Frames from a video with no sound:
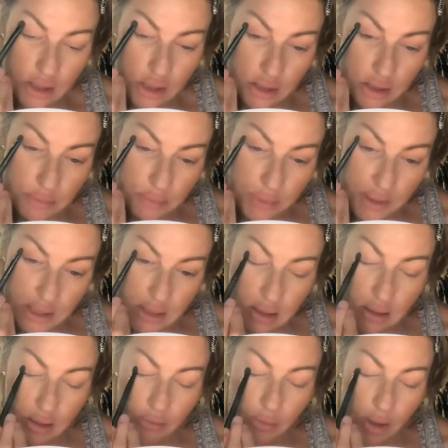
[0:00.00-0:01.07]
Just
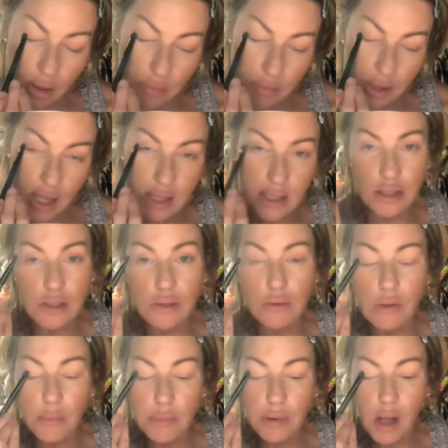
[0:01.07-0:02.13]
basically where I'm planning
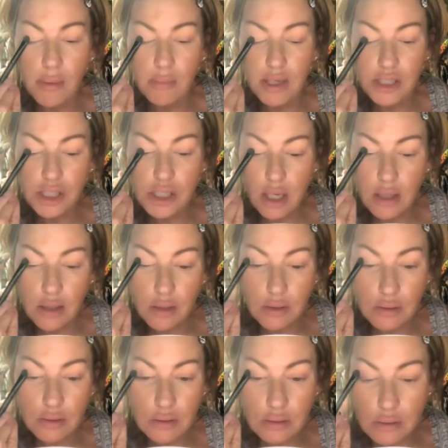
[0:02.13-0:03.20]
to apply my
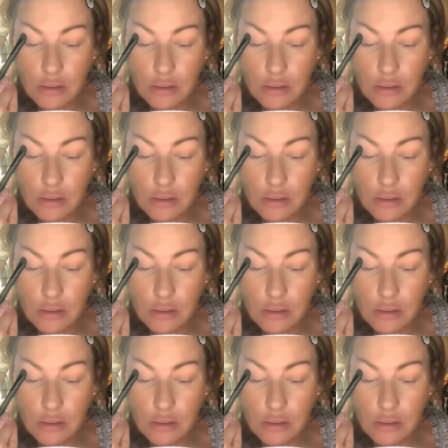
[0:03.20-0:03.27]
shadow.